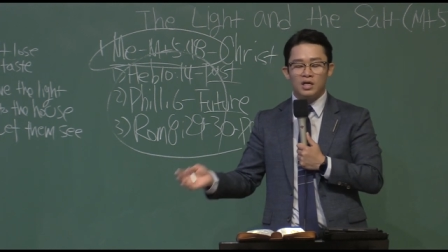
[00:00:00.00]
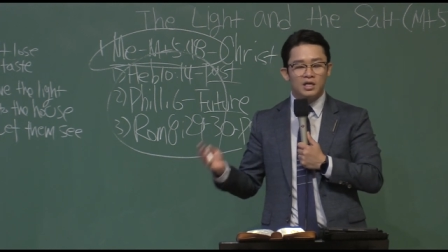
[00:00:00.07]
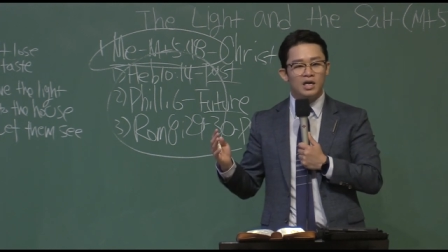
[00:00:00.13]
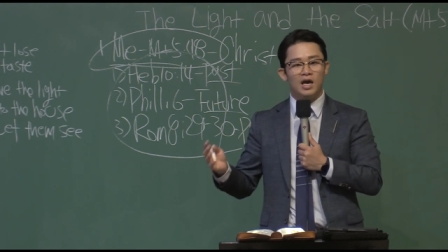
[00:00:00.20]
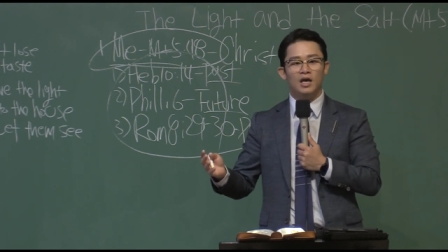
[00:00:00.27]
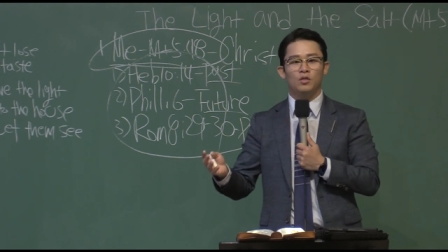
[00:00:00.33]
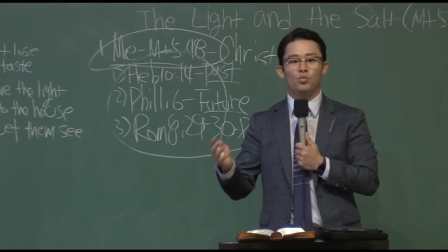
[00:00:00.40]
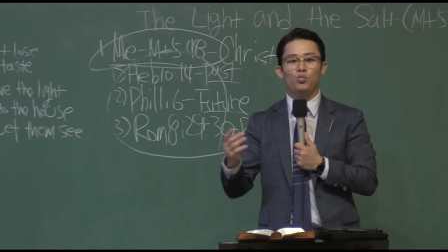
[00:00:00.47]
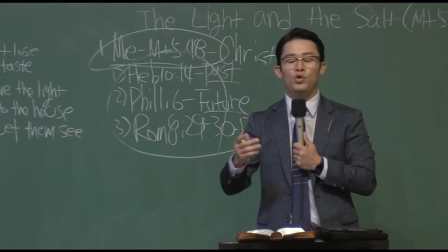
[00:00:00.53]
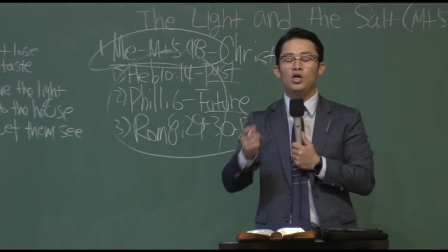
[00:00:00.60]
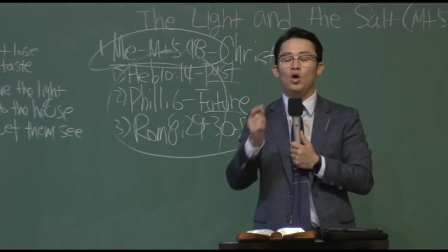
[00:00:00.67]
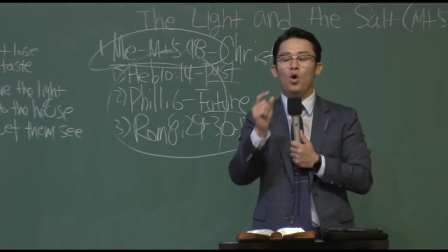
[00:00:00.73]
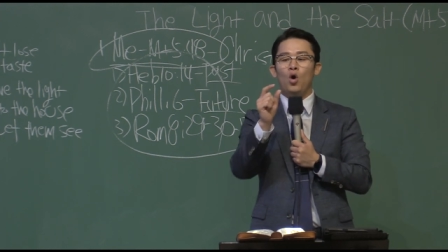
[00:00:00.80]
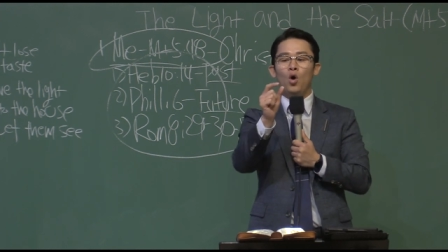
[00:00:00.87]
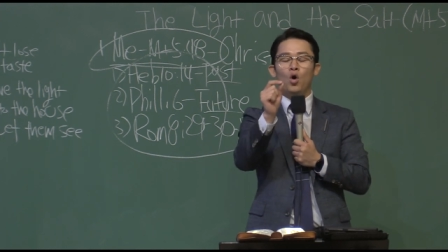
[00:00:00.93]
yet we
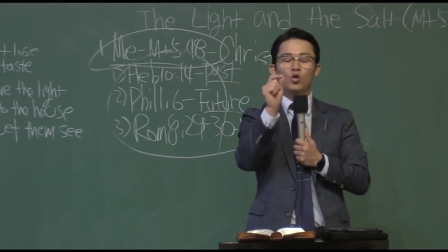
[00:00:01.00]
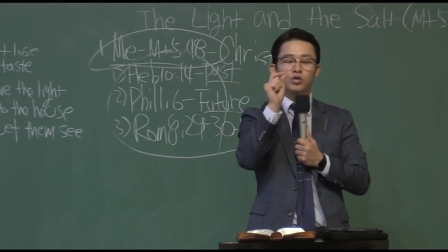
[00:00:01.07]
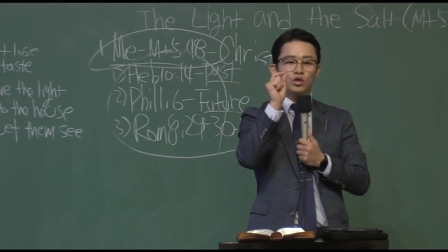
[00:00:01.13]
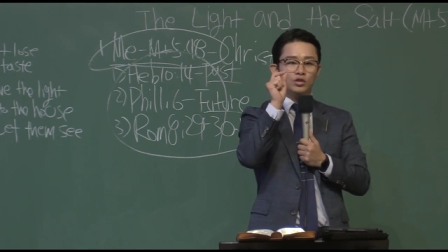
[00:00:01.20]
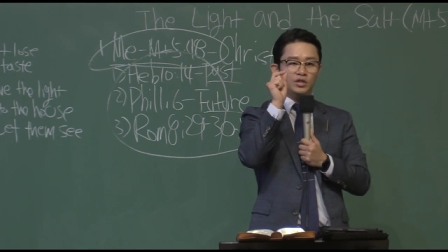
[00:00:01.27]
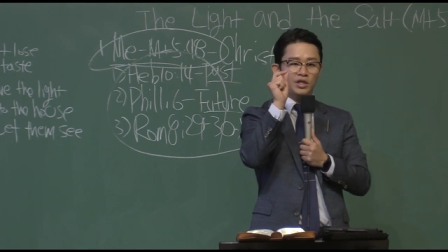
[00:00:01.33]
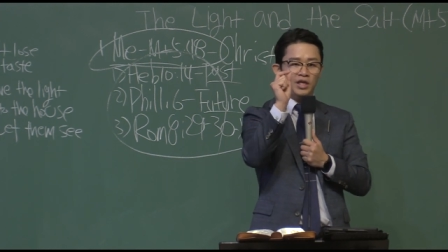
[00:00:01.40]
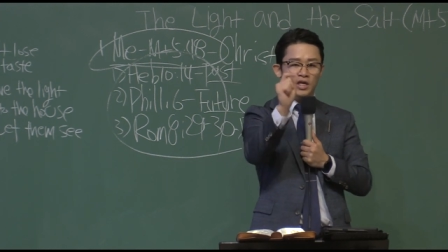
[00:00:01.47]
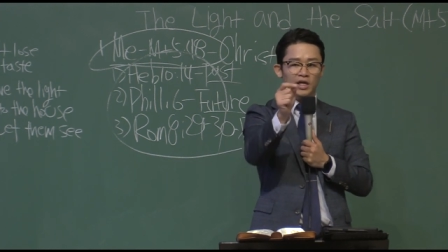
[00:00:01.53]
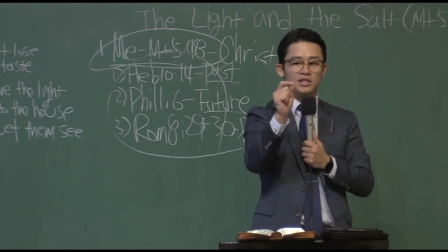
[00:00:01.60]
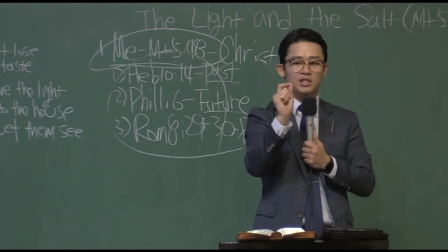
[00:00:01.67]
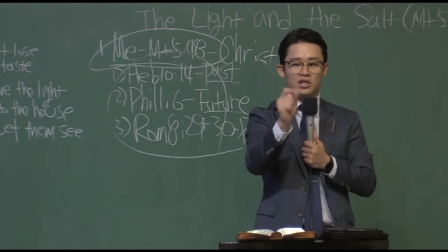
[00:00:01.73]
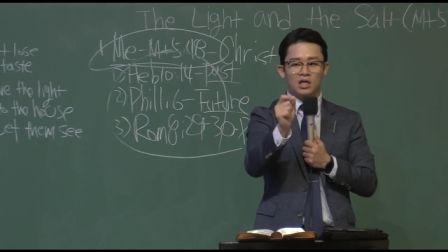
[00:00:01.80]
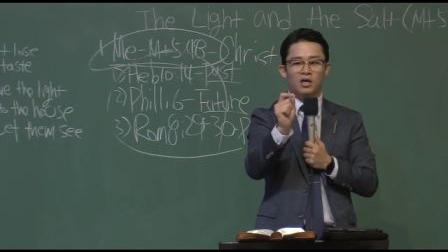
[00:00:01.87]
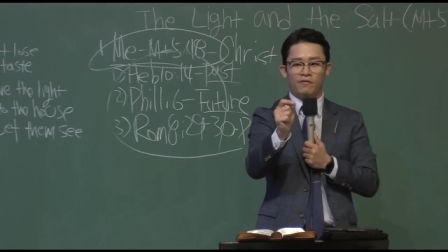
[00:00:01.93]
hold on to
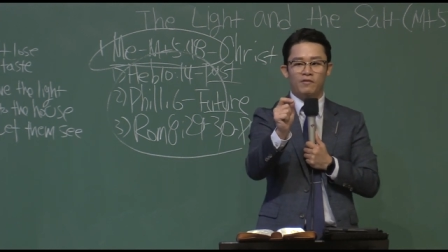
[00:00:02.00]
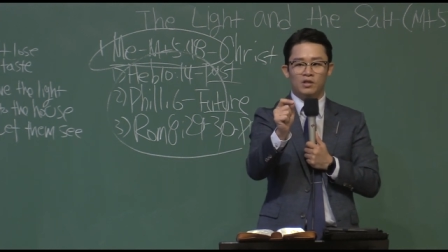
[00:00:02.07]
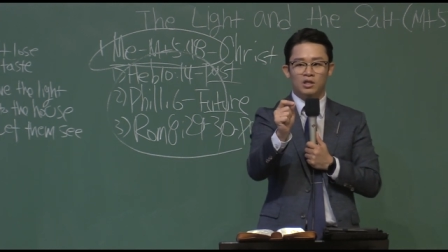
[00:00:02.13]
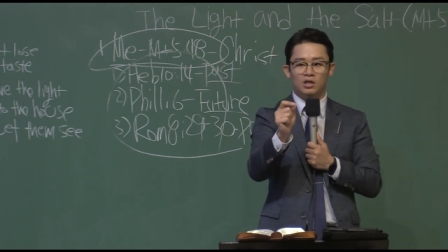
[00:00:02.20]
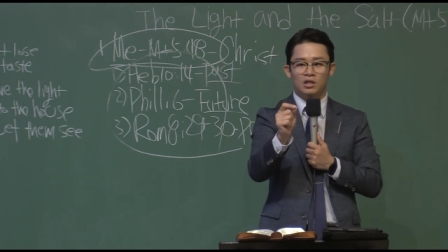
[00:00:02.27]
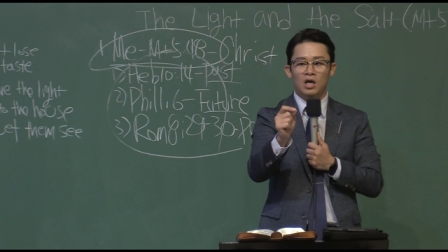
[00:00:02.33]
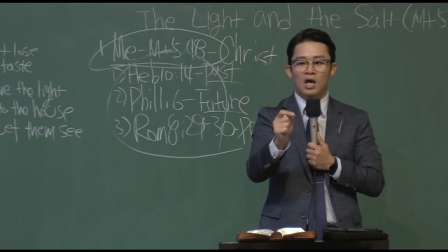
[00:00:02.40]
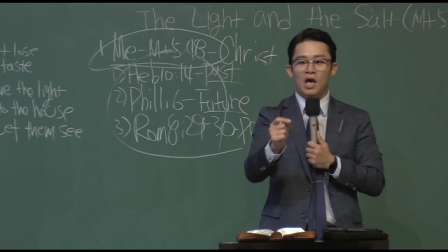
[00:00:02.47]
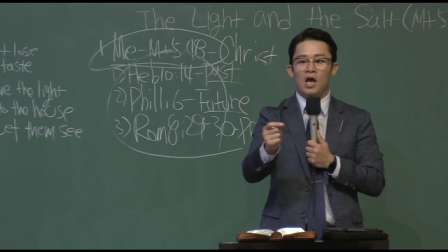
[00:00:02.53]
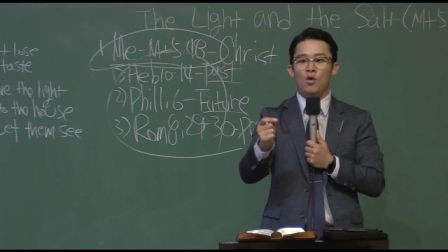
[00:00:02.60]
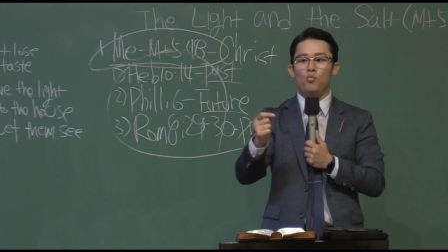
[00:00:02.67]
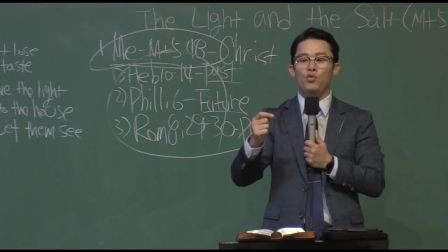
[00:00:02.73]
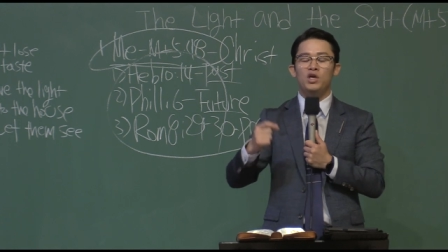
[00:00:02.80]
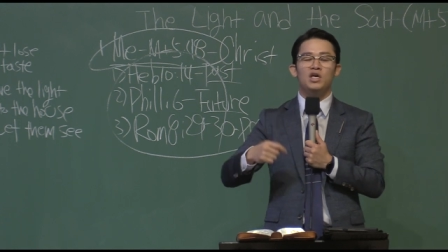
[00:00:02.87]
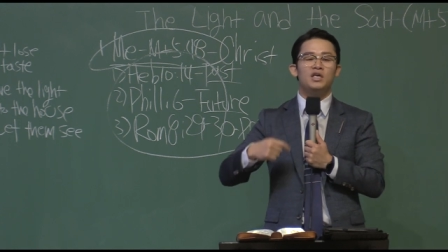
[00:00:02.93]
His covenant
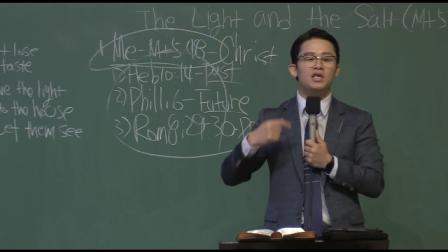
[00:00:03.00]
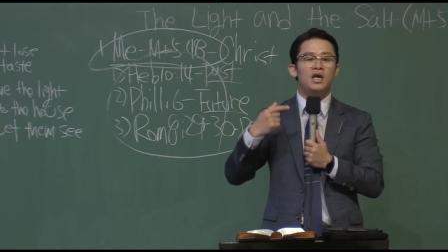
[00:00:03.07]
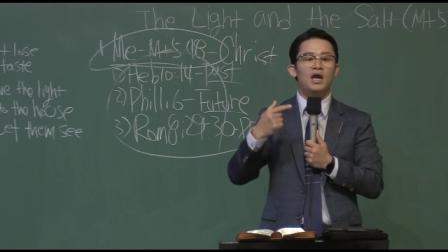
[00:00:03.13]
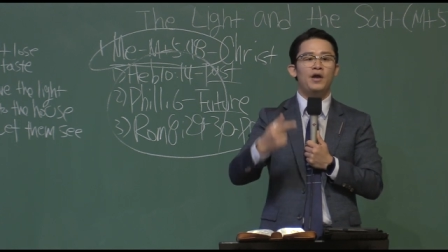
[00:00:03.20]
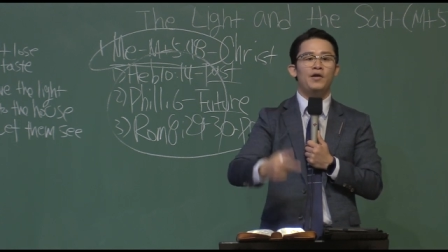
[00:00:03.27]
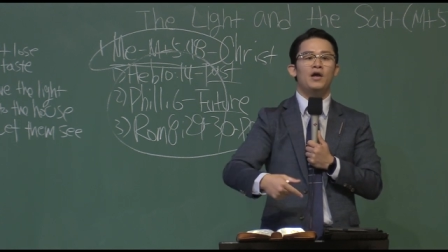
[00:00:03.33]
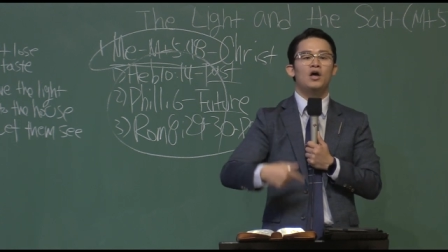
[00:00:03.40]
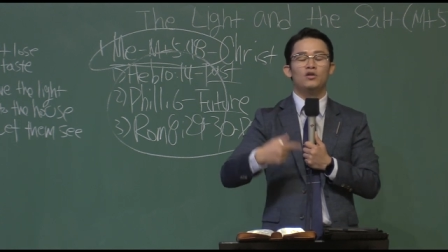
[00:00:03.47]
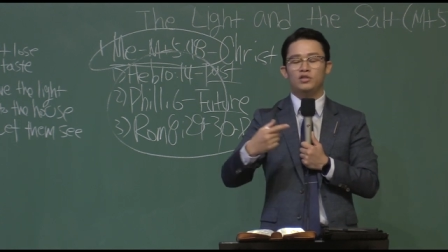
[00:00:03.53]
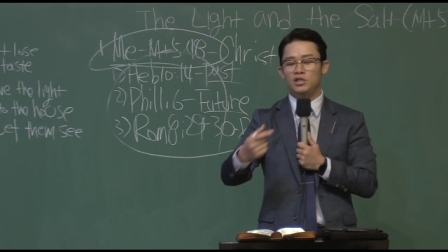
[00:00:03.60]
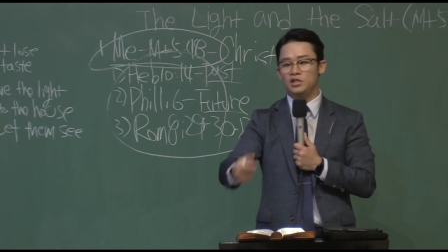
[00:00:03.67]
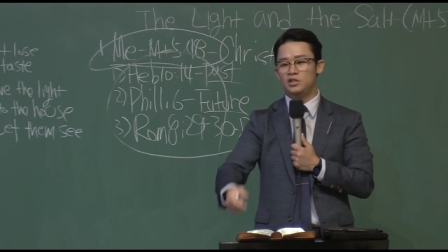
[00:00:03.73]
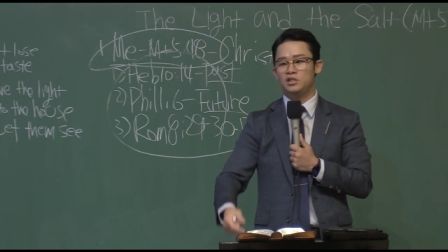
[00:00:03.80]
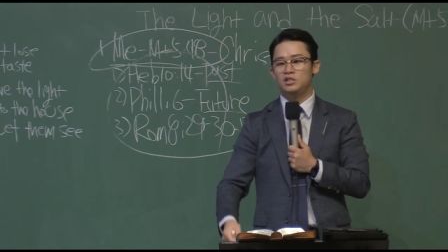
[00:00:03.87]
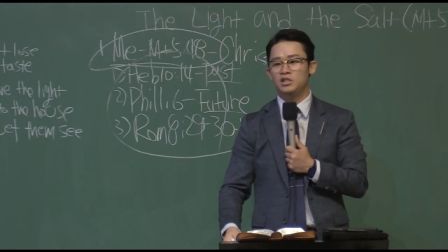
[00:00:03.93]
and we carry out
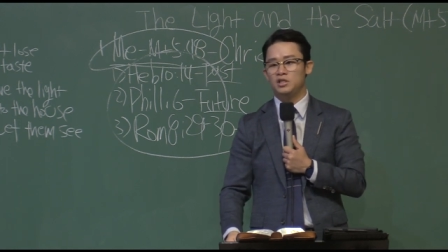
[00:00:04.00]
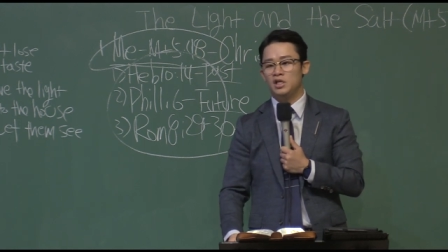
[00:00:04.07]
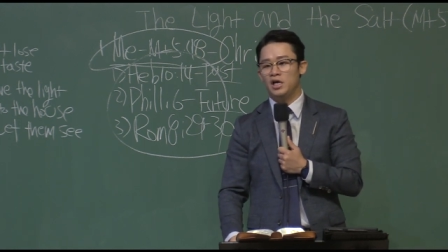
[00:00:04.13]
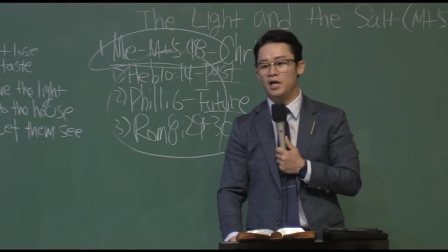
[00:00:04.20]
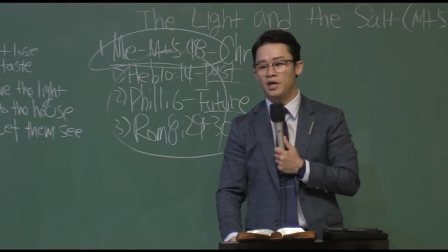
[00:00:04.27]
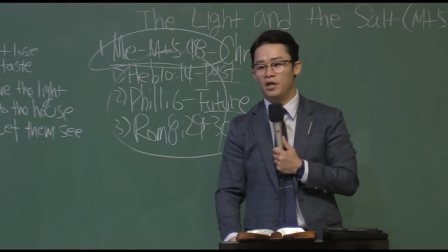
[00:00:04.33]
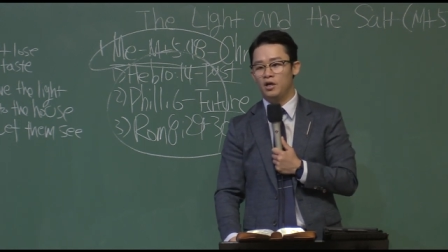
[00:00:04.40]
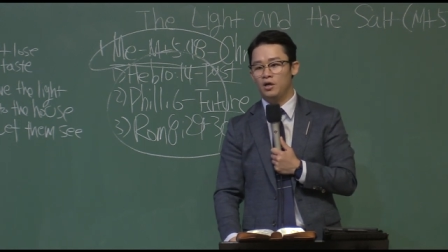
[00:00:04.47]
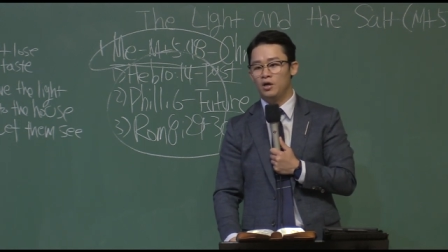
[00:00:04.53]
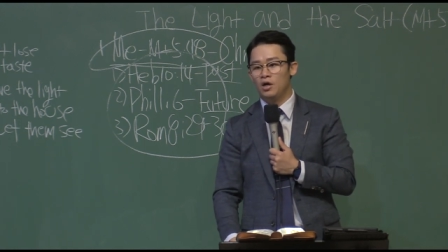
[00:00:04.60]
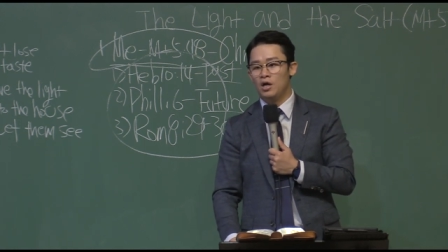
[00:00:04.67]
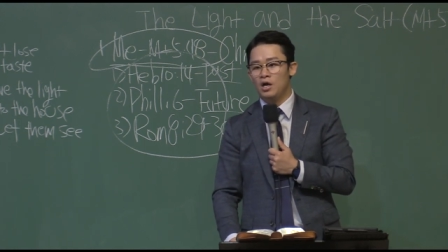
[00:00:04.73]
His desire